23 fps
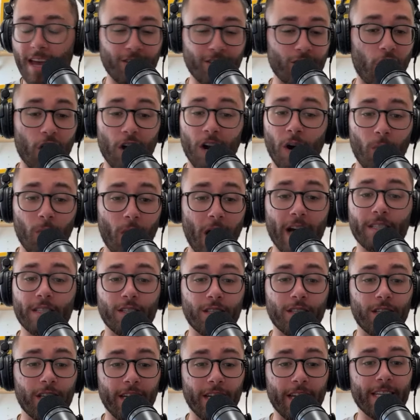Darnell
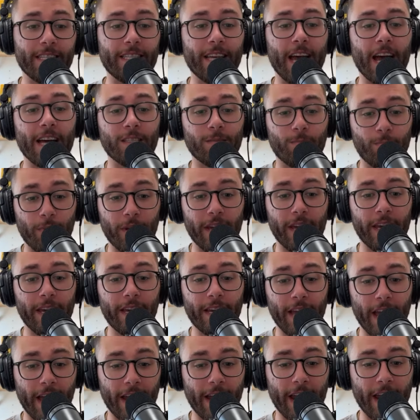Washington is as
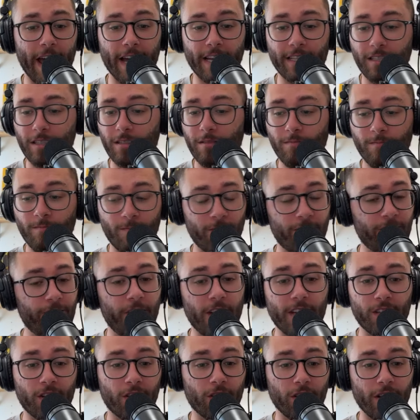big and as
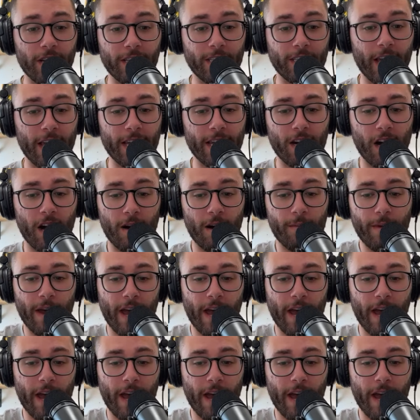physical as they come.